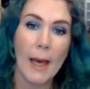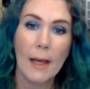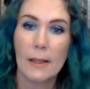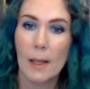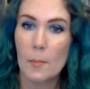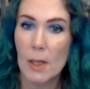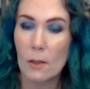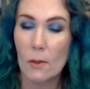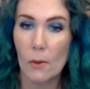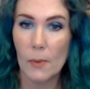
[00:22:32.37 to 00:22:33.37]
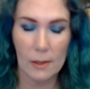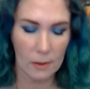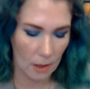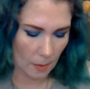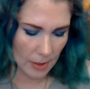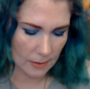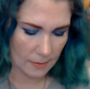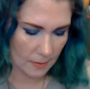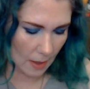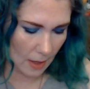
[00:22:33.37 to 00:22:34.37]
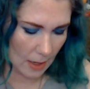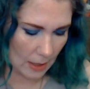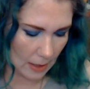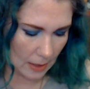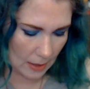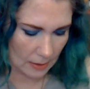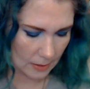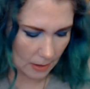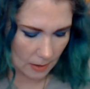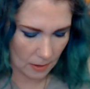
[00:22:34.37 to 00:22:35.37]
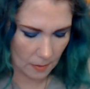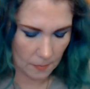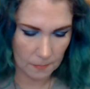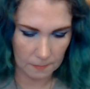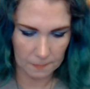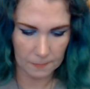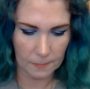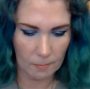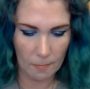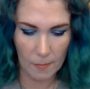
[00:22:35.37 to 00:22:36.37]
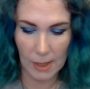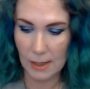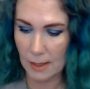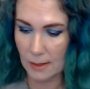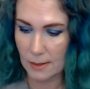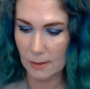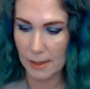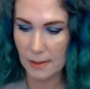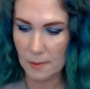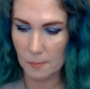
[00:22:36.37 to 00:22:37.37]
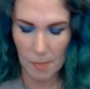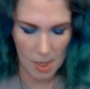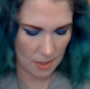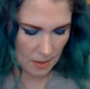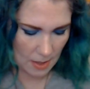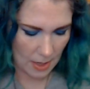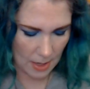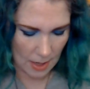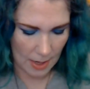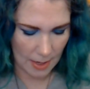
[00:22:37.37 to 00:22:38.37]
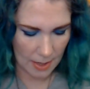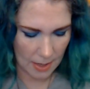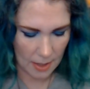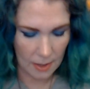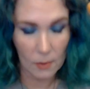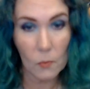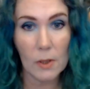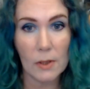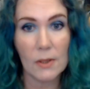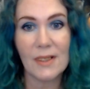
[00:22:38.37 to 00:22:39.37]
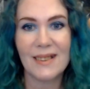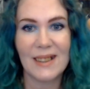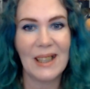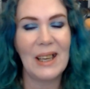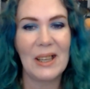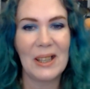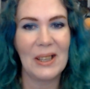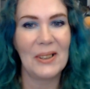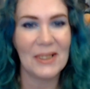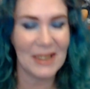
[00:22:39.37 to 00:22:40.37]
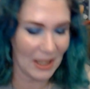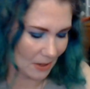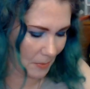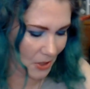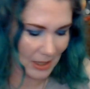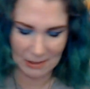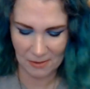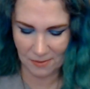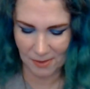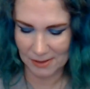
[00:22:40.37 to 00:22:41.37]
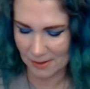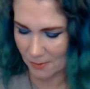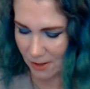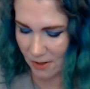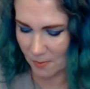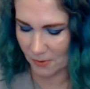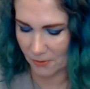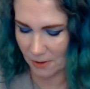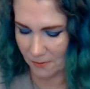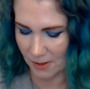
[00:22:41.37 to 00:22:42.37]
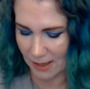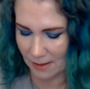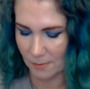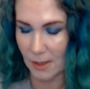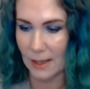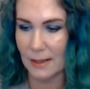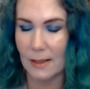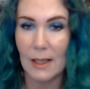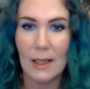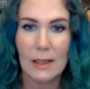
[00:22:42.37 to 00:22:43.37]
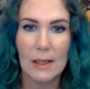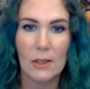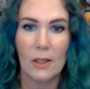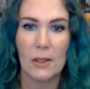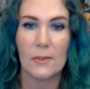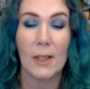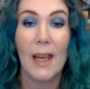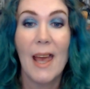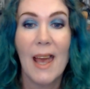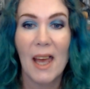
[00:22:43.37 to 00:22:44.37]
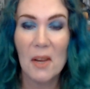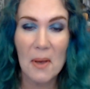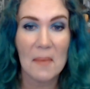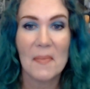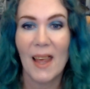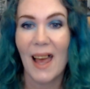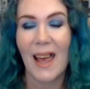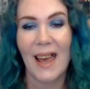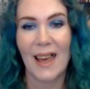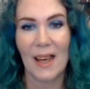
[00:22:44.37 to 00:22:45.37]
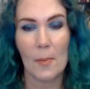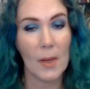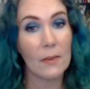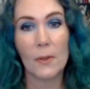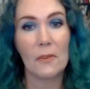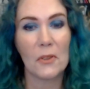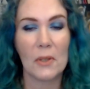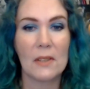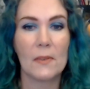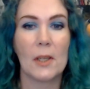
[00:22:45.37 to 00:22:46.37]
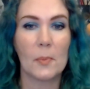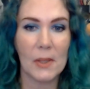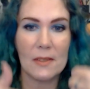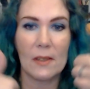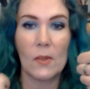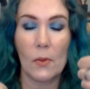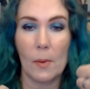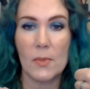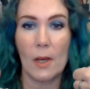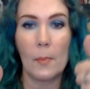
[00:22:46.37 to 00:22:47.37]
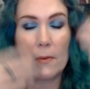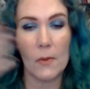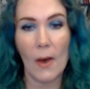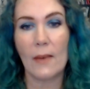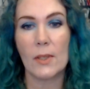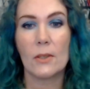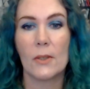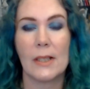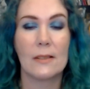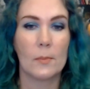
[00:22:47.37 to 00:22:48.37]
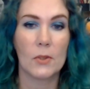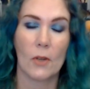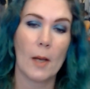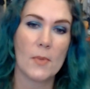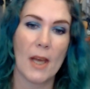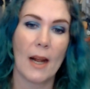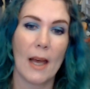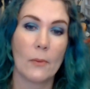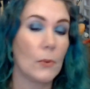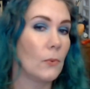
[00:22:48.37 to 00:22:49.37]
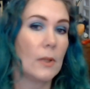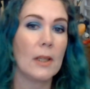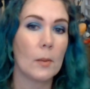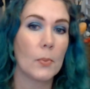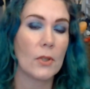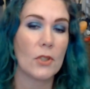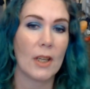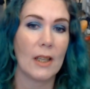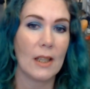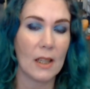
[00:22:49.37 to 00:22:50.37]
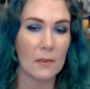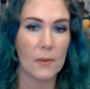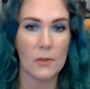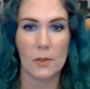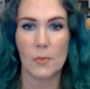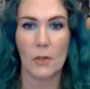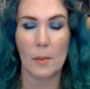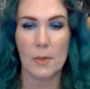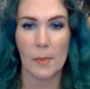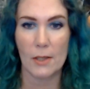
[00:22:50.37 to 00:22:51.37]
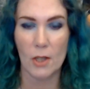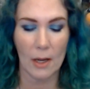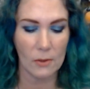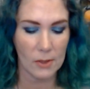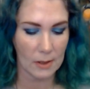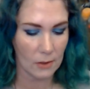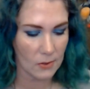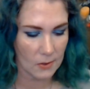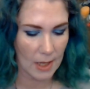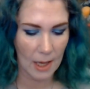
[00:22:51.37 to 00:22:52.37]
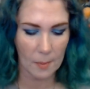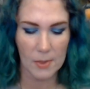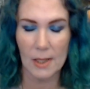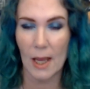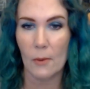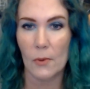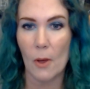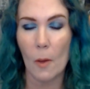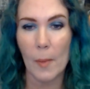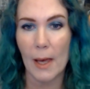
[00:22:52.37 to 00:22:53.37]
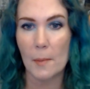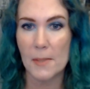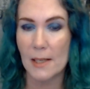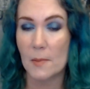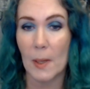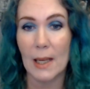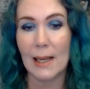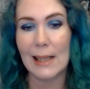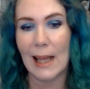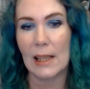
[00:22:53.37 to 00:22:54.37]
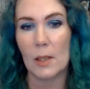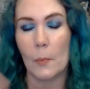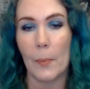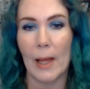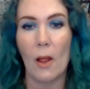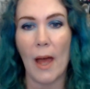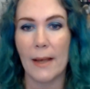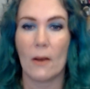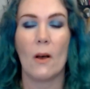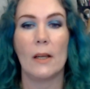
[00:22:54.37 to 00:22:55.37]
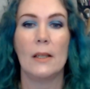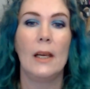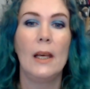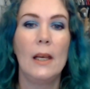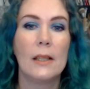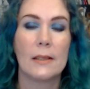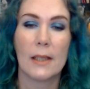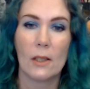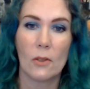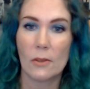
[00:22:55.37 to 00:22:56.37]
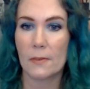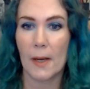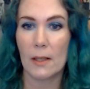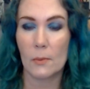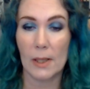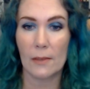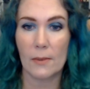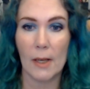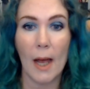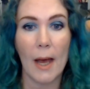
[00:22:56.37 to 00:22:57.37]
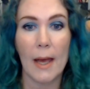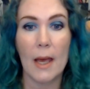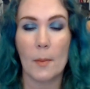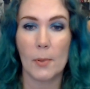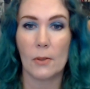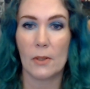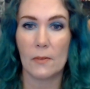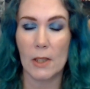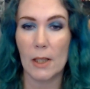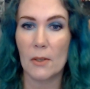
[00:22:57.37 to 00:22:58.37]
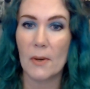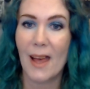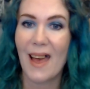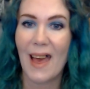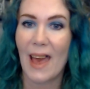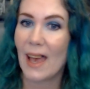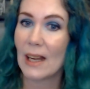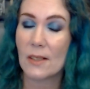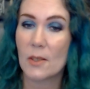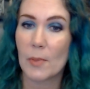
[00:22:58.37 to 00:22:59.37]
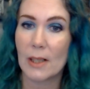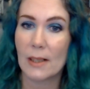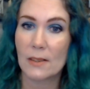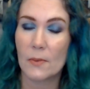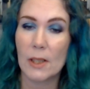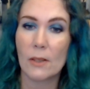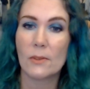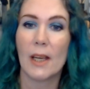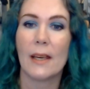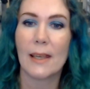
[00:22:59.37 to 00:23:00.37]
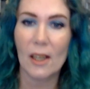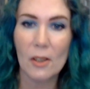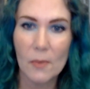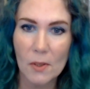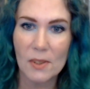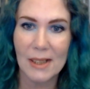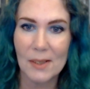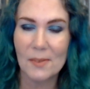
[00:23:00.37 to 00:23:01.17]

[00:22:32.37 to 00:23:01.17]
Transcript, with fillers: let me know in the comments. And um, until next month, I will see you later. I'm trying to get rid of all these swatches before I forget and get glitter all over. Anyway, um, if you enjoyed the video, please give it a thumbs up. If you haven't already subscribed yet, I would really appreciate it if you subscribe to my channel to stay up to date with all my updates by hitting that little bell icon to get notified whenever I upload a video. And until my next video, take care of yourselves,